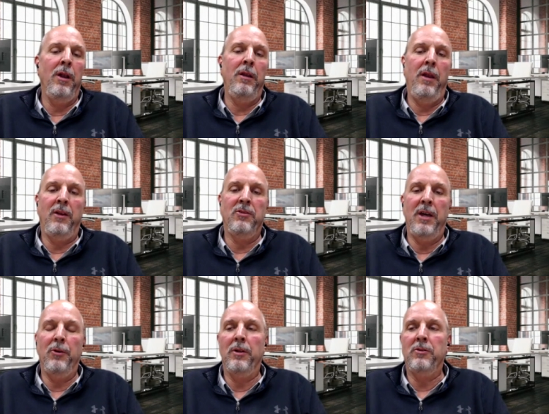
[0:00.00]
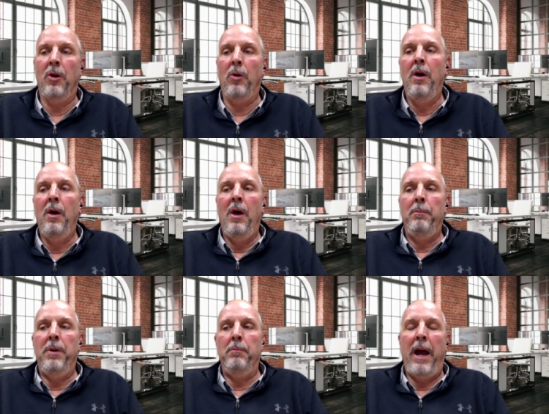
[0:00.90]
and et cetera. So,
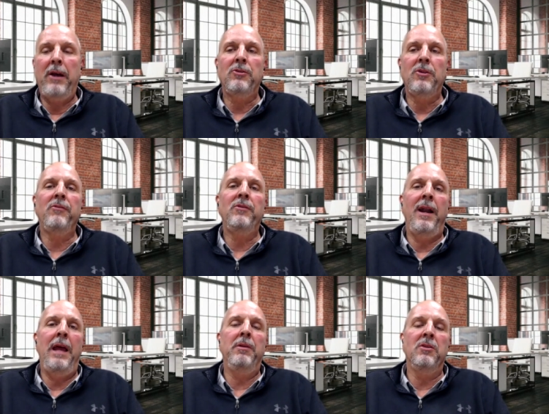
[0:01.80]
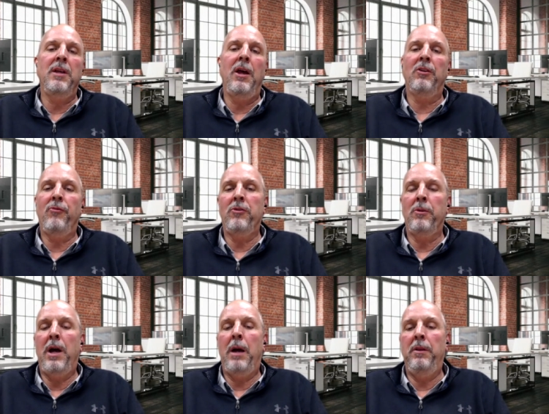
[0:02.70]
but Microsoft Dynamics and Salesforce are
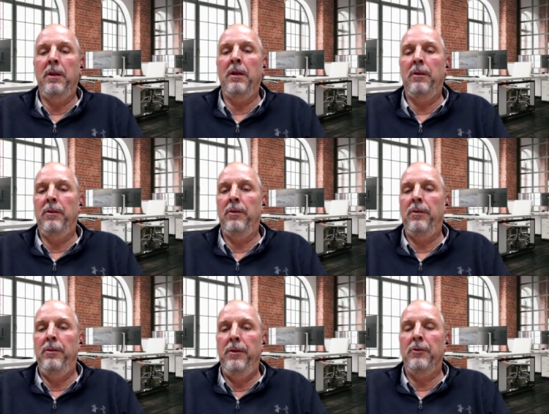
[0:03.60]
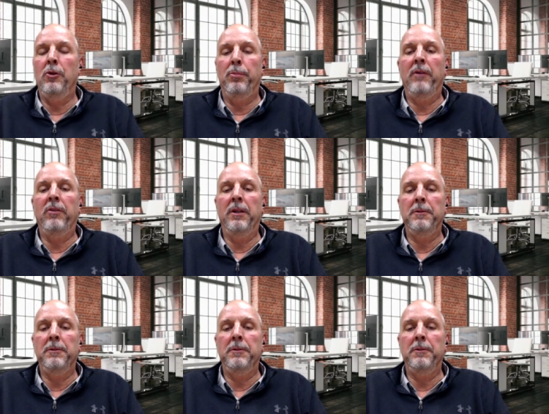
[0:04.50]
probably the the two prevalent.